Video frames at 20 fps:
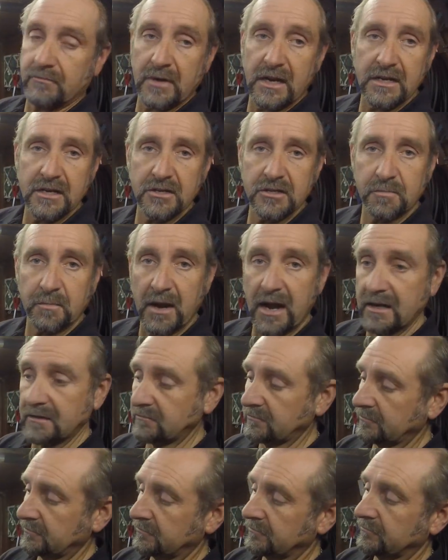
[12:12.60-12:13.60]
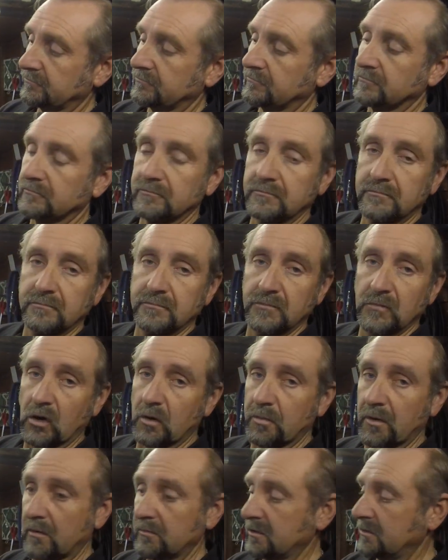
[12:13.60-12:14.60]
made in Japan. Not
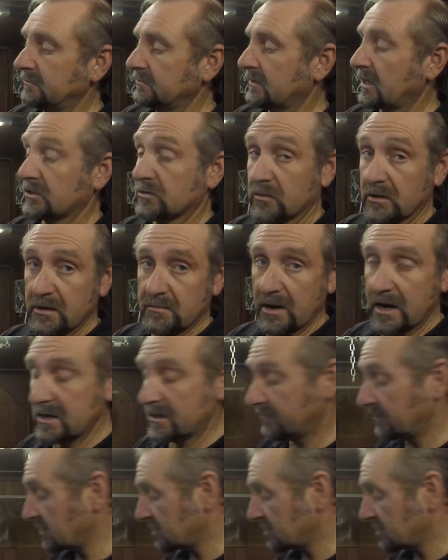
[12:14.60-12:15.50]
a problem, that's where they're made